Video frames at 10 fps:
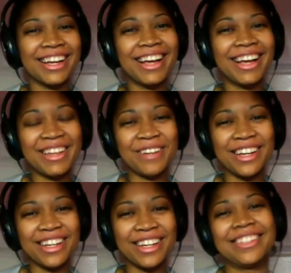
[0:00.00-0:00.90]

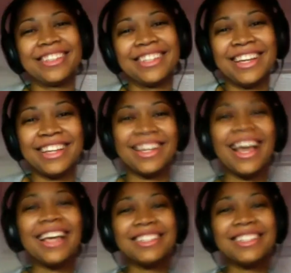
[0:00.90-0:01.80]
have
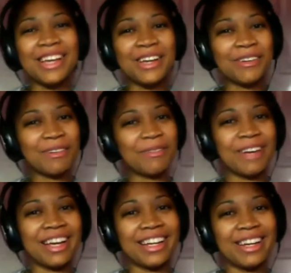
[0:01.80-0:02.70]
nicely
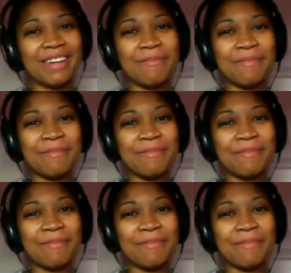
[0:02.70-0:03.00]
annoyed